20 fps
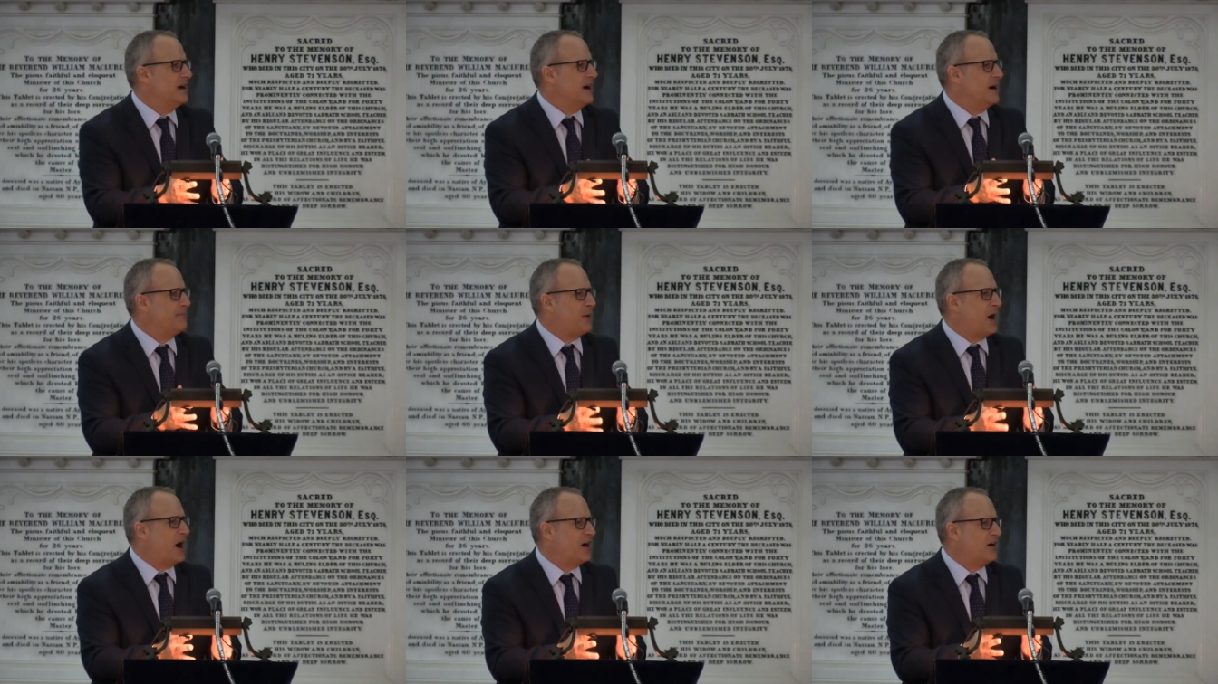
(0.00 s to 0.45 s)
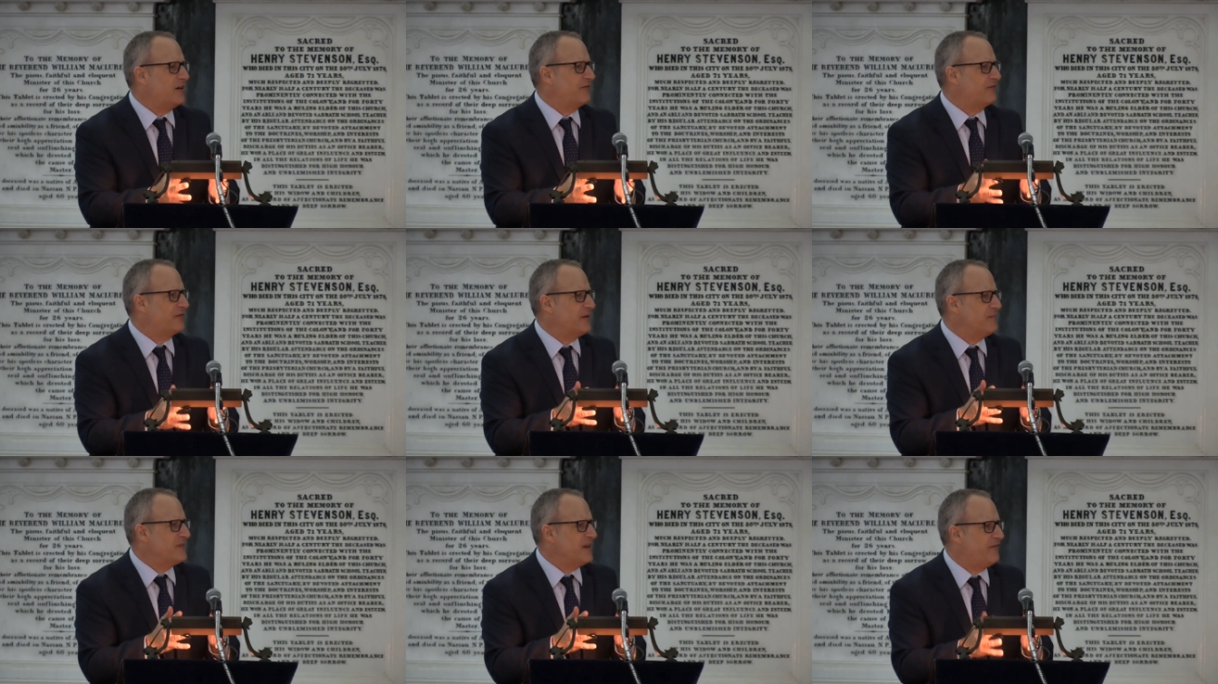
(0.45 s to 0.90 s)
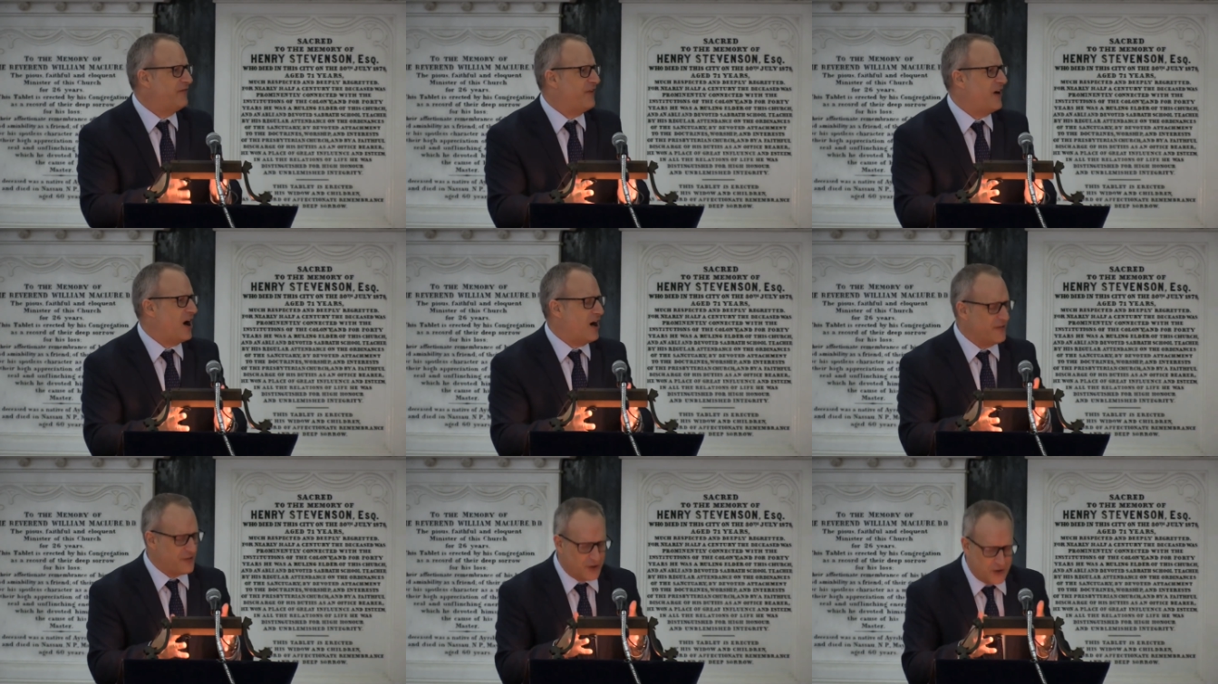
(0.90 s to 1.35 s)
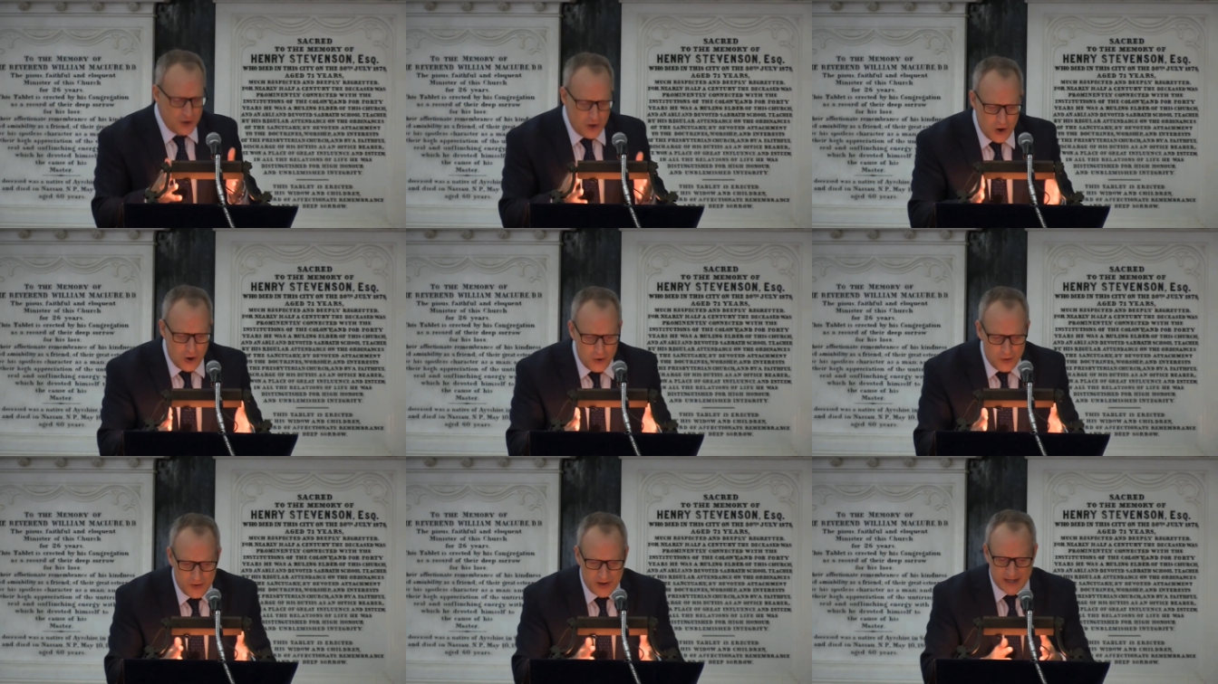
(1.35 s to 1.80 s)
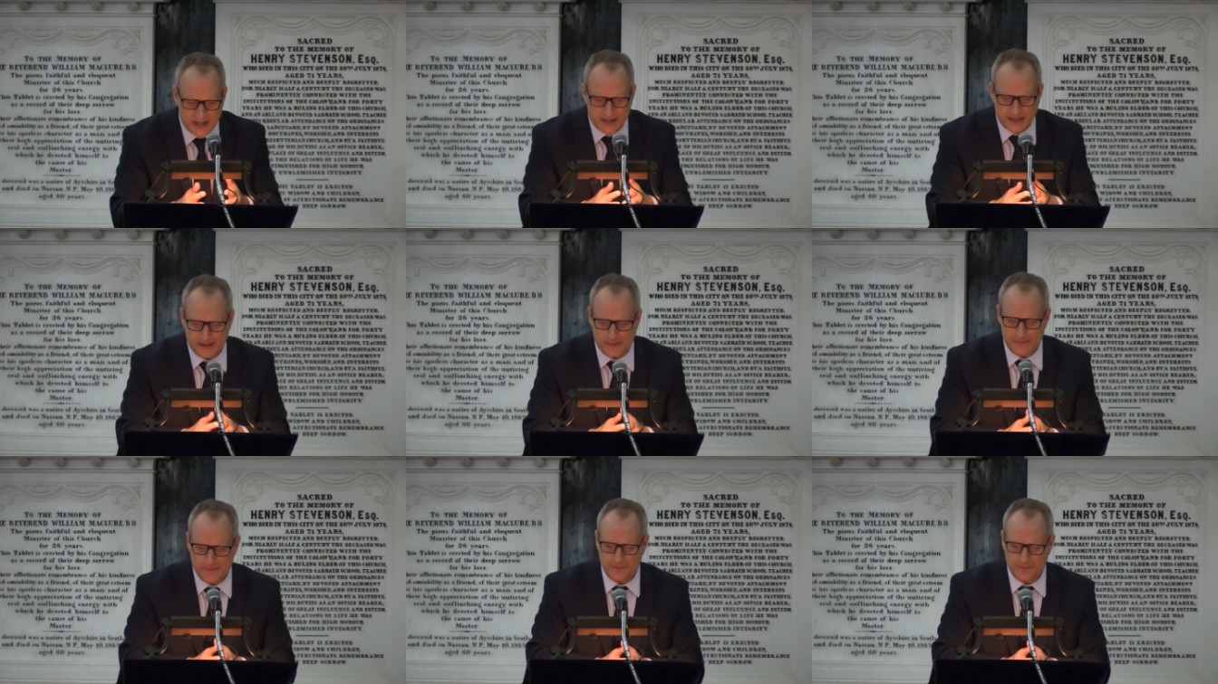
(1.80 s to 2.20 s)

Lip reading: apart from the Father knowing.